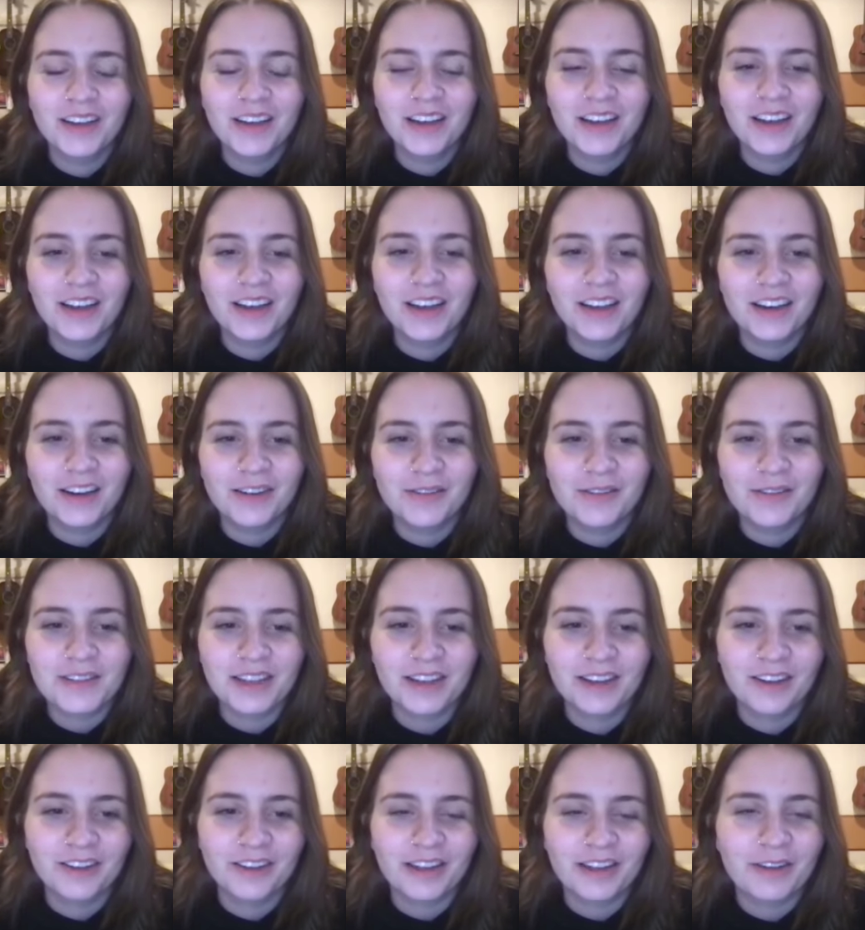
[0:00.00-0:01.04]
And I was
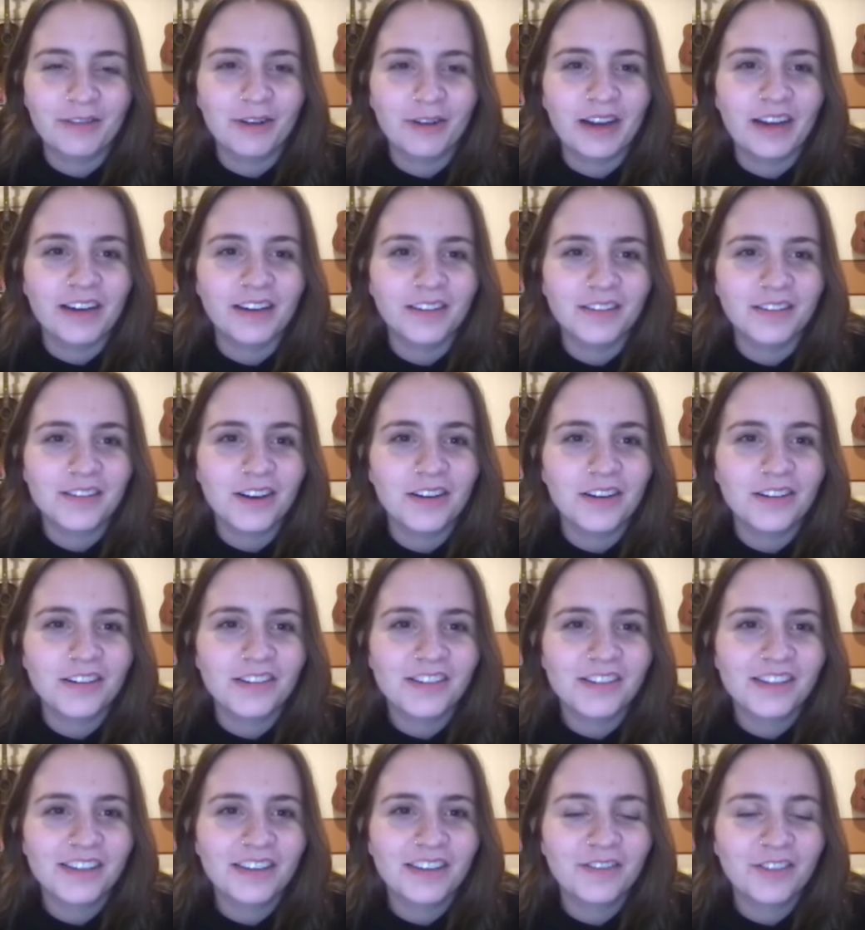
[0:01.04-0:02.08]
there like writing
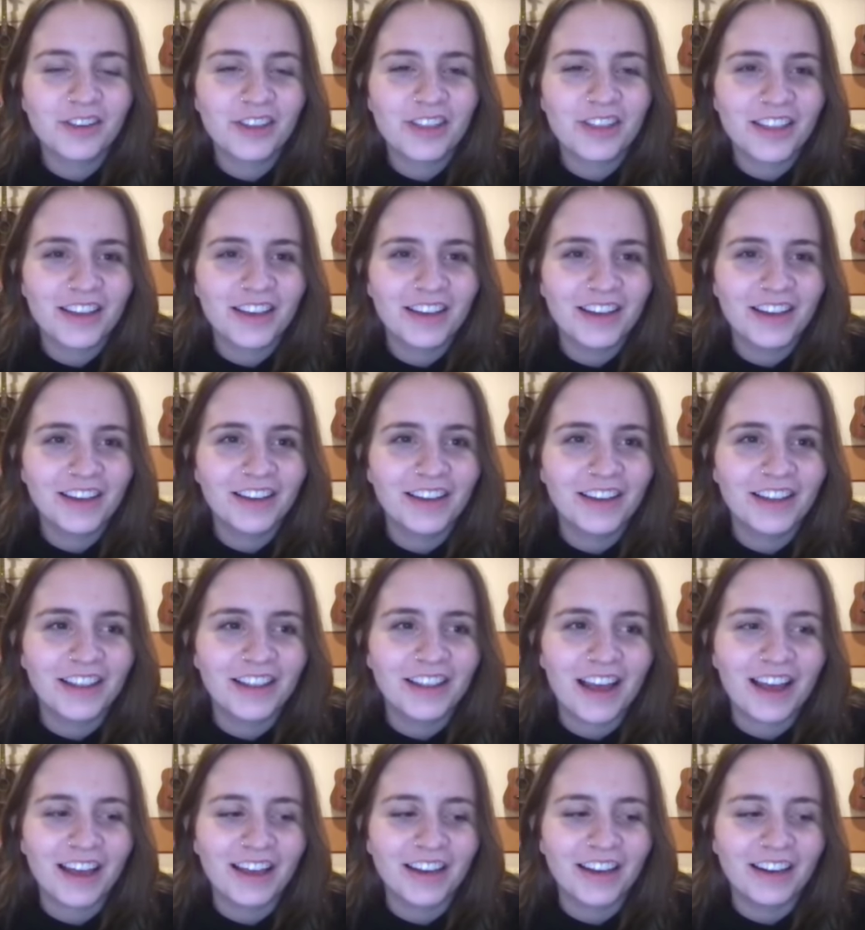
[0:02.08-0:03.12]
songs and everything. And
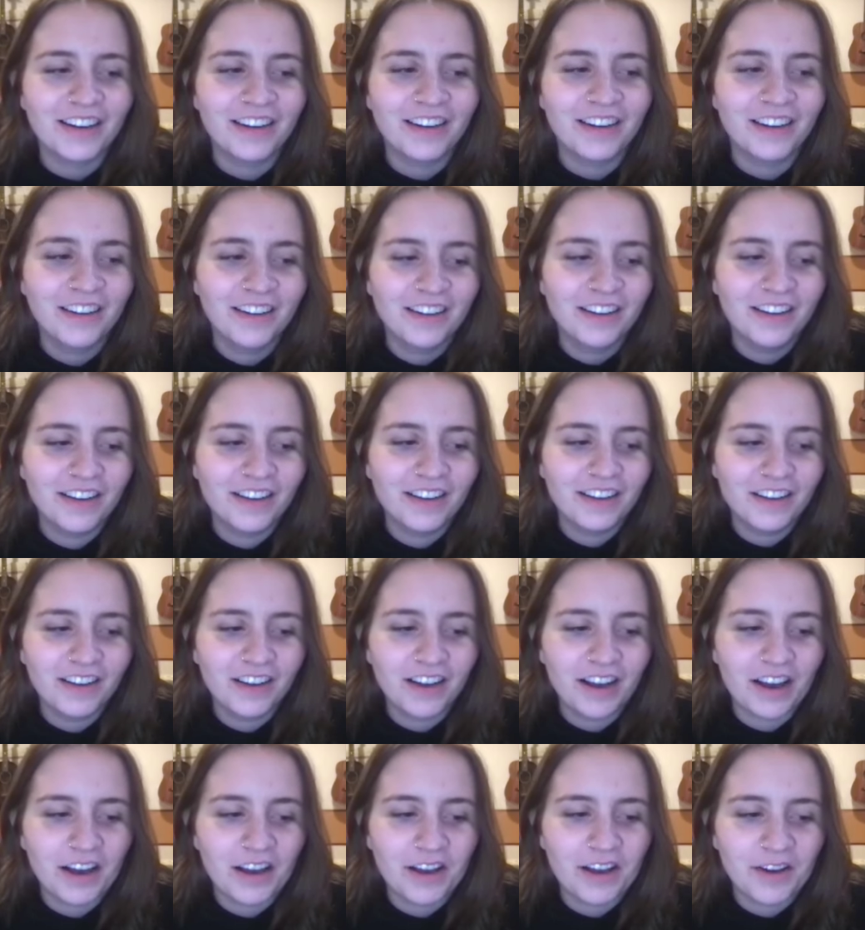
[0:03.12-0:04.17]

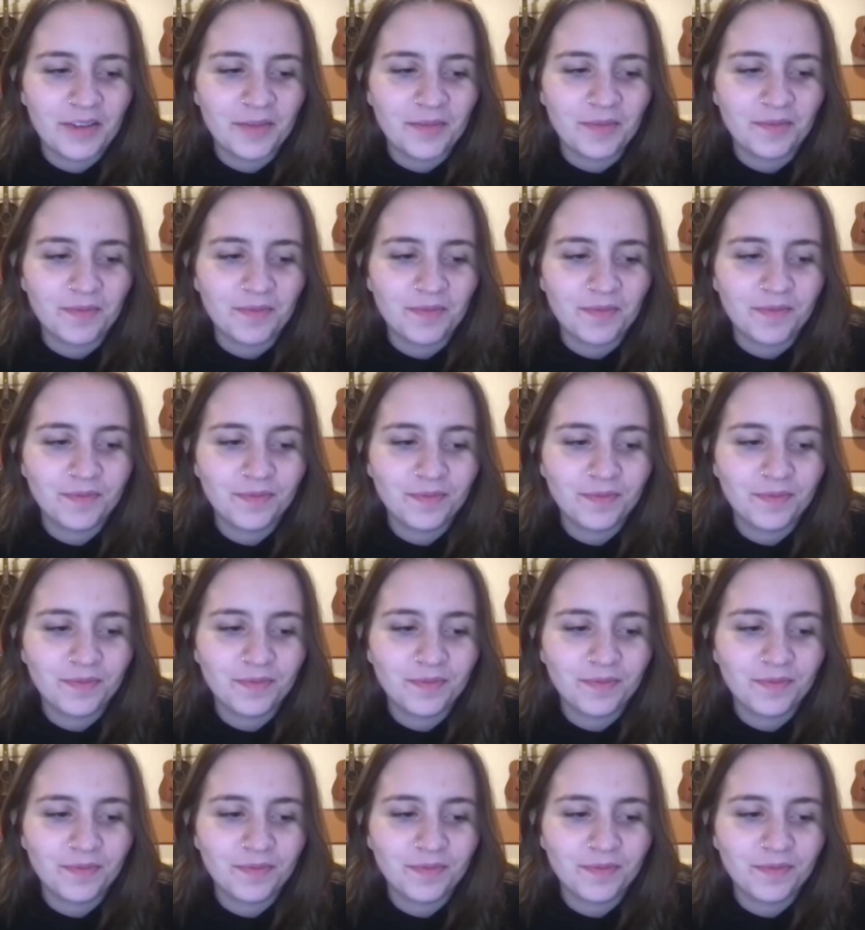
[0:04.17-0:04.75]
then